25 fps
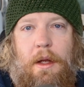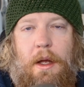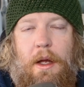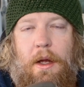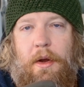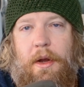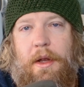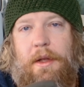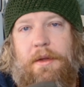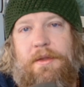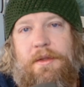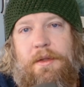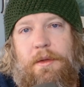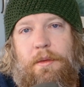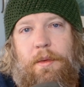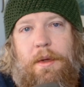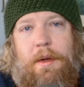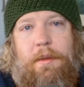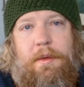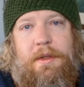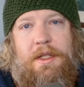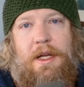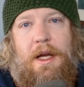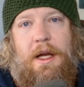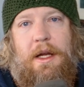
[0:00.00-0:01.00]
All right, so
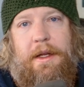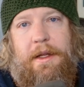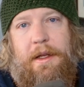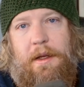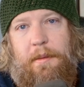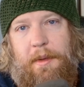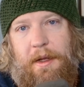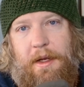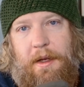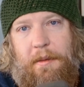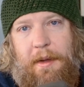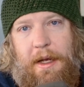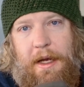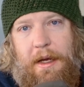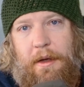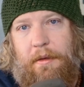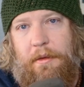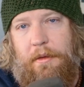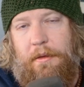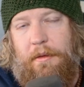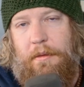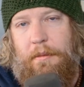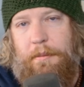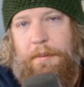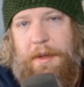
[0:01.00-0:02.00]
we were talking a bit
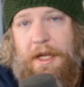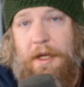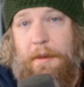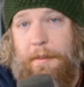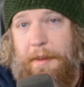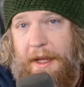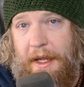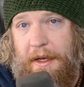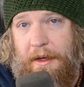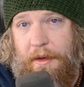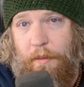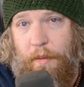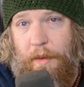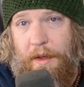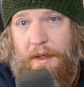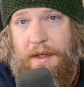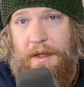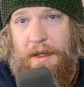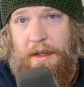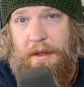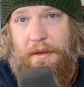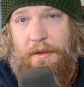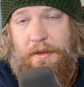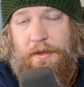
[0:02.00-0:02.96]
about Peter Pan and Wendy,